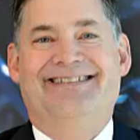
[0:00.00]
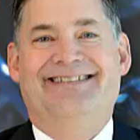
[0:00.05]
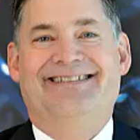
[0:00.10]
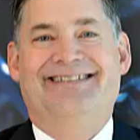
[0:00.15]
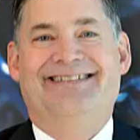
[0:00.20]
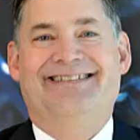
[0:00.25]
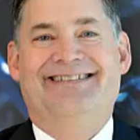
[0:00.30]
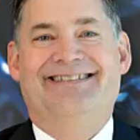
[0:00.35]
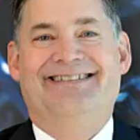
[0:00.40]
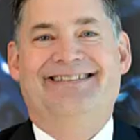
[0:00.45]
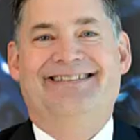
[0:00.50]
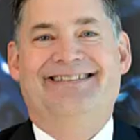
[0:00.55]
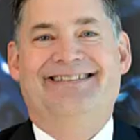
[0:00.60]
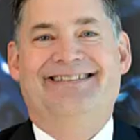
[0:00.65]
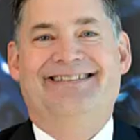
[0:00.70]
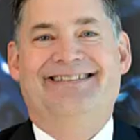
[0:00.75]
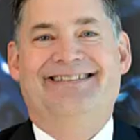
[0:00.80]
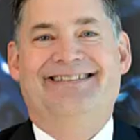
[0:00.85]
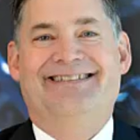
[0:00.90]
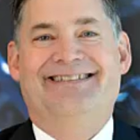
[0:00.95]

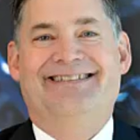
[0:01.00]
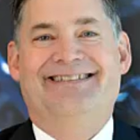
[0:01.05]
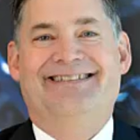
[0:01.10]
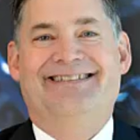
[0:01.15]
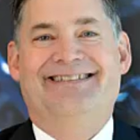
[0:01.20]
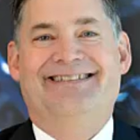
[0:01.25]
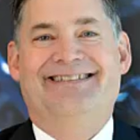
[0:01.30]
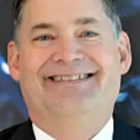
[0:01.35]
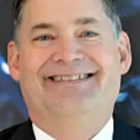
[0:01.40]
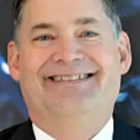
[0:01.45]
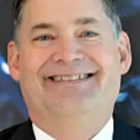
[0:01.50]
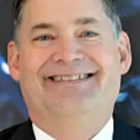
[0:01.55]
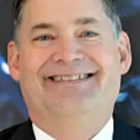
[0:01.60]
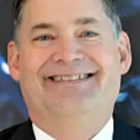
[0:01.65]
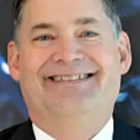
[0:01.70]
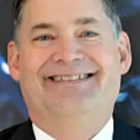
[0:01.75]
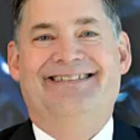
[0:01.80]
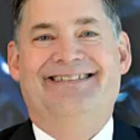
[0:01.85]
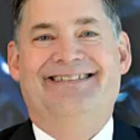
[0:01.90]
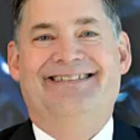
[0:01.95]

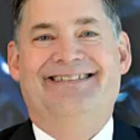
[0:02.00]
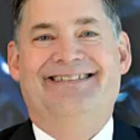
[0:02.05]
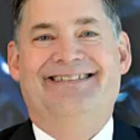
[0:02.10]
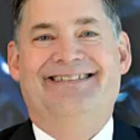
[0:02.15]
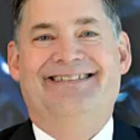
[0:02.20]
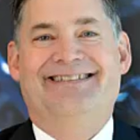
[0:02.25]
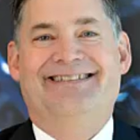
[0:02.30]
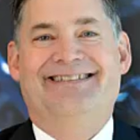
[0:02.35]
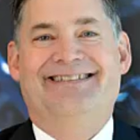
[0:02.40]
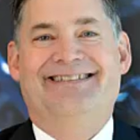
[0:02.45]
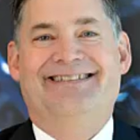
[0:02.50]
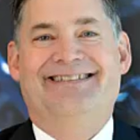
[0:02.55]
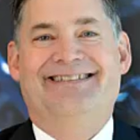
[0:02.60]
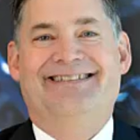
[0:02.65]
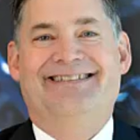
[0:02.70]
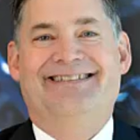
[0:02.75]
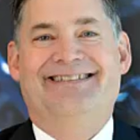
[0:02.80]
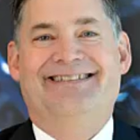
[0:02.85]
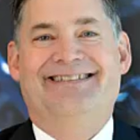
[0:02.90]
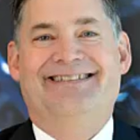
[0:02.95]

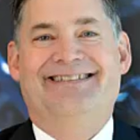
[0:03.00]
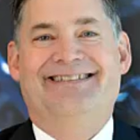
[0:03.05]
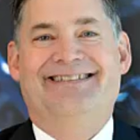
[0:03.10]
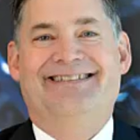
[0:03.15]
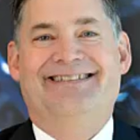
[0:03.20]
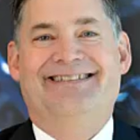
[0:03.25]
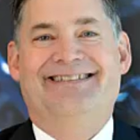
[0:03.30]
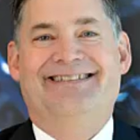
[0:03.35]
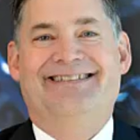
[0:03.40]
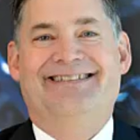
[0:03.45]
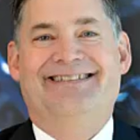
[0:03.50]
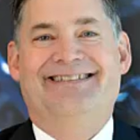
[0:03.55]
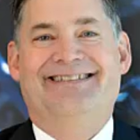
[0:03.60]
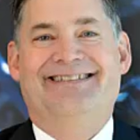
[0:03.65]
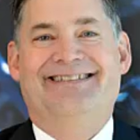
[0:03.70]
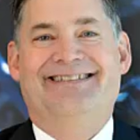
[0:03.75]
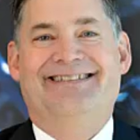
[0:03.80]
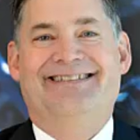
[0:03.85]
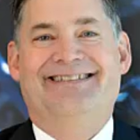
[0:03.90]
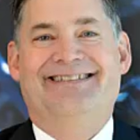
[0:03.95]

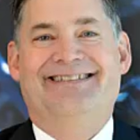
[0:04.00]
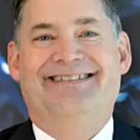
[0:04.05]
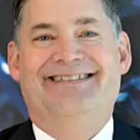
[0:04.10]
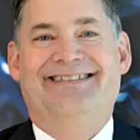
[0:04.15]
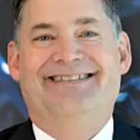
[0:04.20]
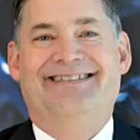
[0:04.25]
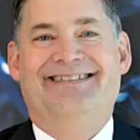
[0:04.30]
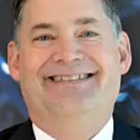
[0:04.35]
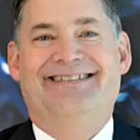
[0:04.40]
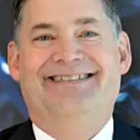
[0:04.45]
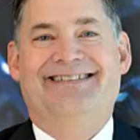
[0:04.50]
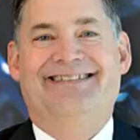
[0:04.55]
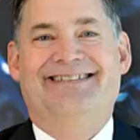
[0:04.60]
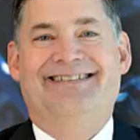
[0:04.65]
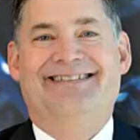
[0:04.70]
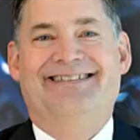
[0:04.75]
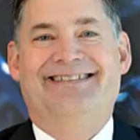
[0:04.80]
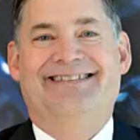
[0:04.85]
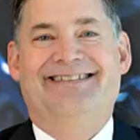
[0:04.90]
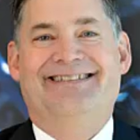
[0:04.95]

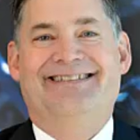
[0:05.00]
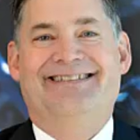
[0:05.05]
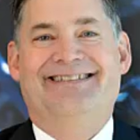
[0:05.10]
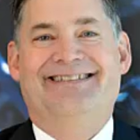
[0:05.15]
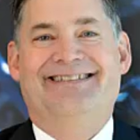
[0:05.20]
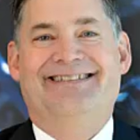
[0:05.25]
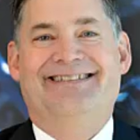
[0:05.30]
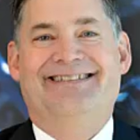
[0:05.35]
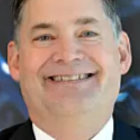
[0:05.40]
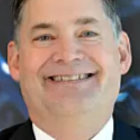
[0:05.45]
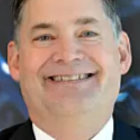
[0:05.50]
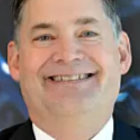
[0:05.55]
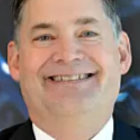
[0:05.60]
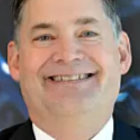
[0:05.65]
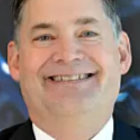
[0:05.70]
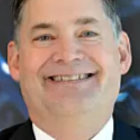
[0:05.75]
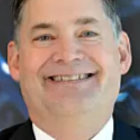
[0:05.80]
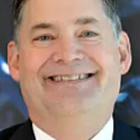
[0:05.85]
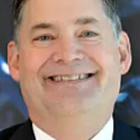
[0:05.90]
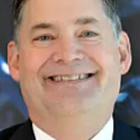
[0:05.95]

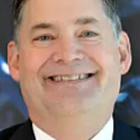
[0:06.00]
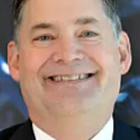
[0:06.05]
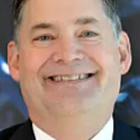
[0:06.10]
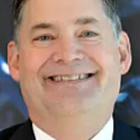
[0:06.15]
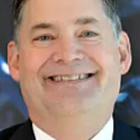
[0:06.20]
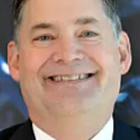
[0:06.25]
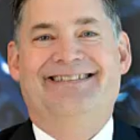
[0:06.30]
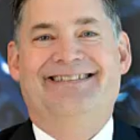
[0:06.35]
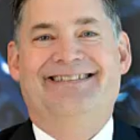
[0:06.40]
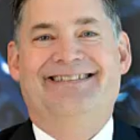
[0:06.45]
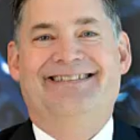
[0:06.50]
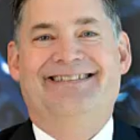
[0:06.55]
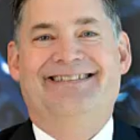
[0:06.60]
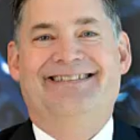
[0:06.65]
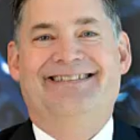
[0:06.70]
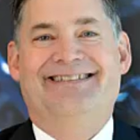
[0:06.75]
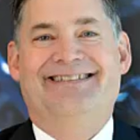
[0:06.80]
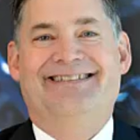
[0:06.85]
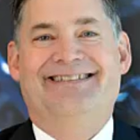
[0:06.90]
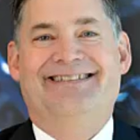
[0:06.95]

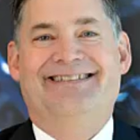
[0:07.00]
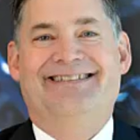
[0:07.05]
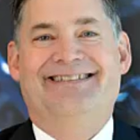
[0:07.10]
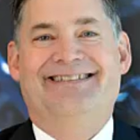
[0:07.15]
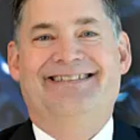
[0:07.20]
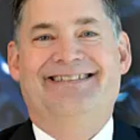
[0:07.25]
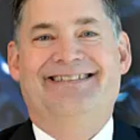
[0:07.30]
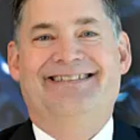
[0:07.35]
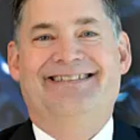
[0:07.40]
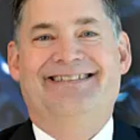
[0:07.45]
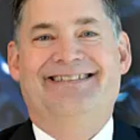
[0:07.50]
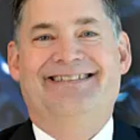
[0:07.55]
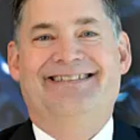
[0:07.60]
[no speech]